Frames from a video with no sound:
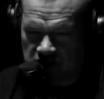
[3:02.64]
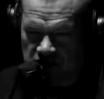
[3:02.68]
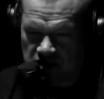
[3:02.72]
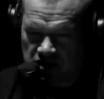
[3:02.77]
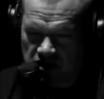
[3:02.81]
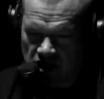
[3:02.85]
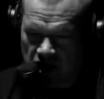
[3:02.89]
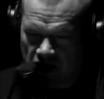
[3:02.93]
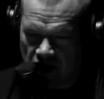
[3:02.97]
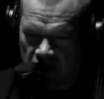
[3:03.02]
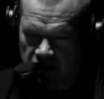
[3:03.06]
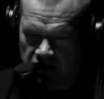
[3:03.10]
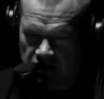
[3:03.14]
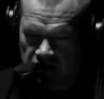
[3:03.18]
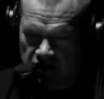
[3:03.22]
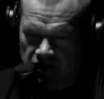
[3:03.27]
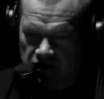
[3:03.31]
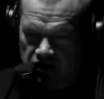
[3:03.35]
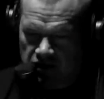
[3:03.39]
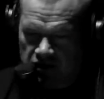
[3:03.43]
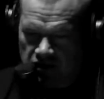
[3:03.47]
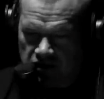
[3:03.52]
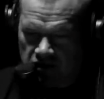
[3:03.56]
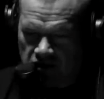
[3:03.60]
he got.
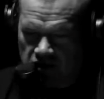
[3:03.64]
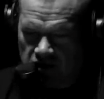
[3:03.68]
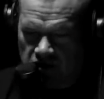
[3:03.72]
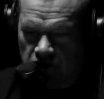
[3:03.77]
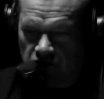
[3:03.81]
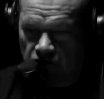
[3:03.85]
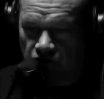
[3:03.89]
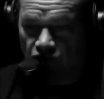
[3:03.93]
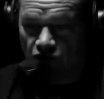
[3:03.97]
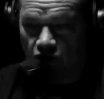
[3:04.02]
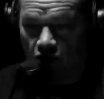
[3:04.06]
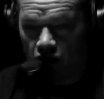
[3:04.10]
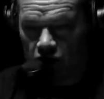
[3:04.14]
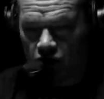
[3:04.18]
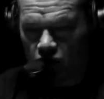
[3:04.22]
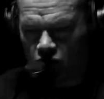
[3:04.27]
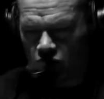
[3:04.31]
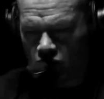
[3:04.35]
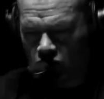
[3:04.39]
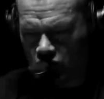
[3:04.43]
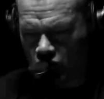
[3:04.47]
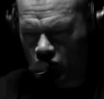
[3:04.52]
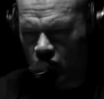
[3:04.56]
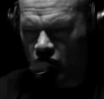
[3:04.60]
He fought in
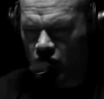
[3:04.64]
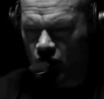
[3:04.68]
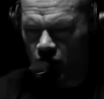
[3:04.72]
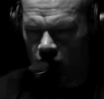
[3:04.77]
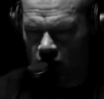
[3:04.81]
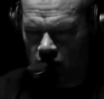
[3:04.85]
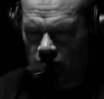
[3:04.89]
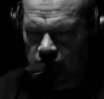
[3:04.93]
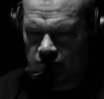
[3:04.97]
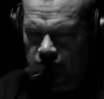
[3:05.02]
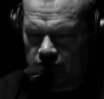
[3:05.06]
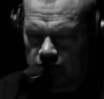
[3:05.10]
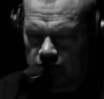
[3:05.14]
World War One.